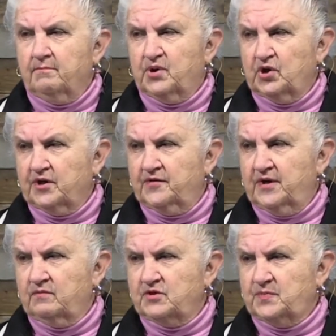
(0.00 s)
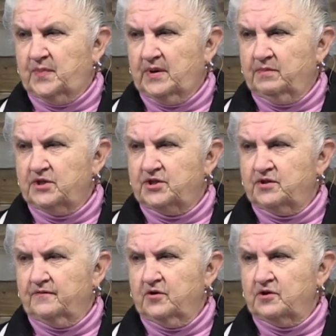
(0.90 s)
book that was
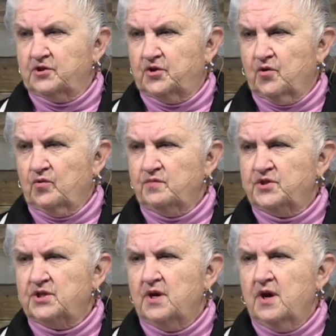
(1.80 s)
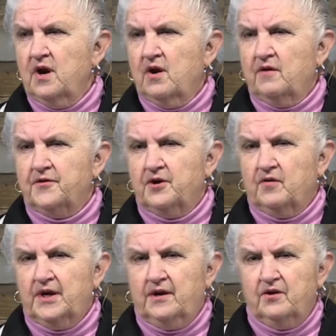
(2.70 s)
published of Ernest Holmes,
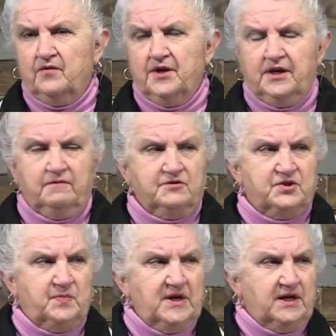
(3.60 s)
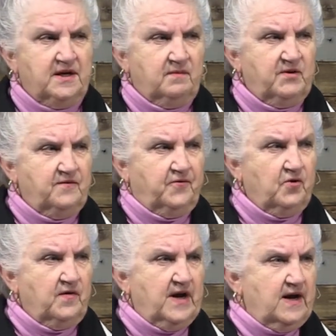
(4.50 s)
although I know that he was speaking
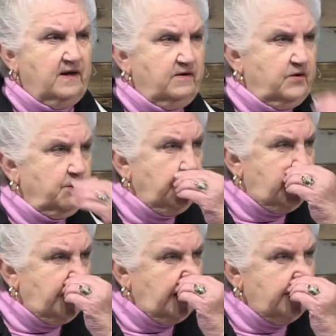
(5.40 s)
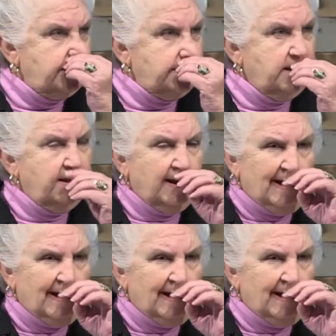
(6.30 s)
before that and doing things